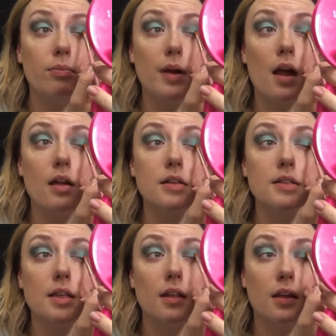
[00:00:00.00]
But
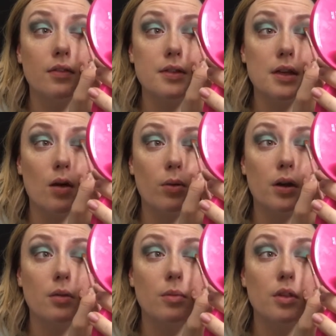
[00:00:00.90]
honestly, like if it's not
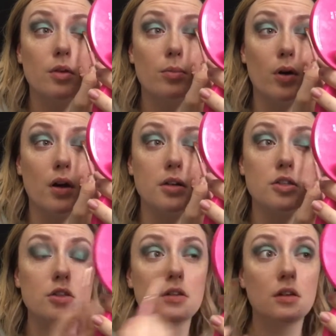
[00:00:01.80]
working with your
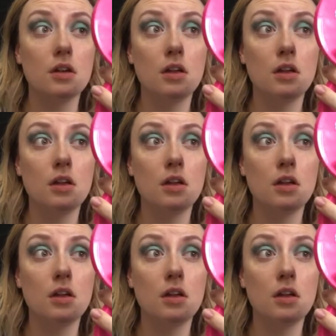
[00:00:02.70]
brush,